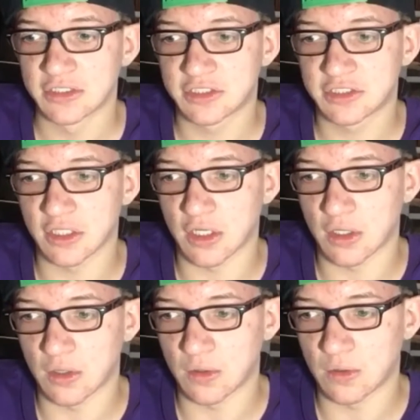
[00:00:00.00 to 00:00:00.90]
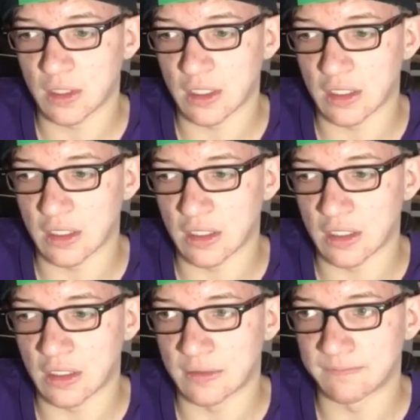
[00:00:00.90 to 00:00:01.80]
so,
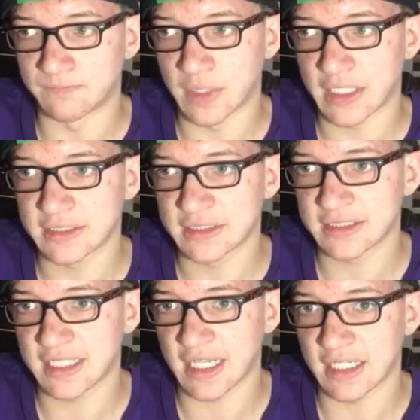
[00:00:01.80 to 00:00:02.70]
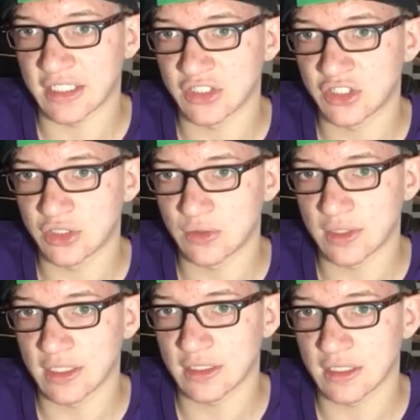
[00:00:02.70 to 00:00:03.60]
um, let's get
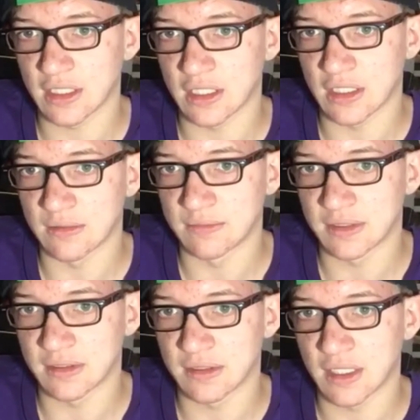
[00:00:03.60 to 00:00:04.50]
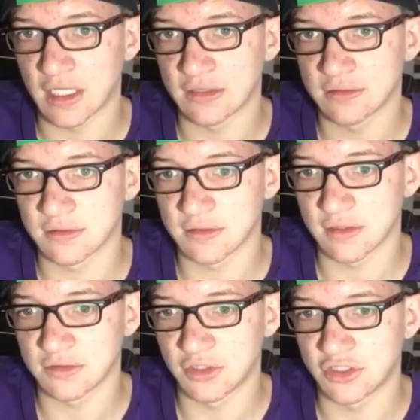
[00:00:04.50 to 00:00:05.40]
into it, um, I,
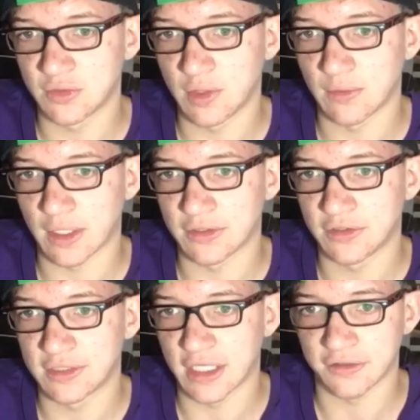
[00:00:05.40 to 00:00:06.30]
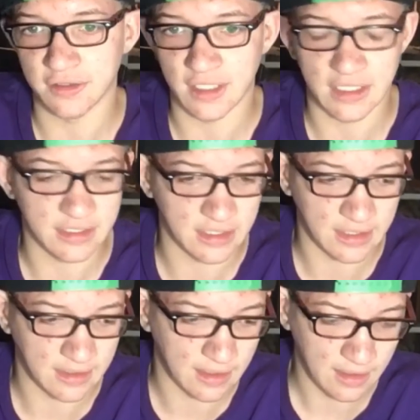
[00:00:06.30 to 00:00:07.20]
YouTube Rewind
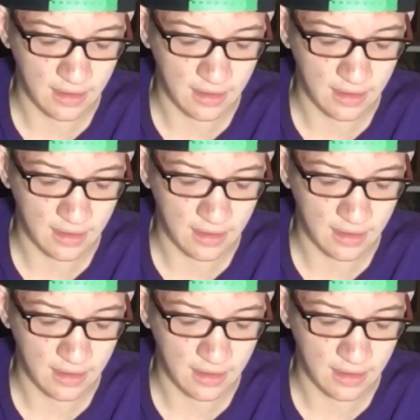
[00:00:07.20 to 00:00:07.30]
2019,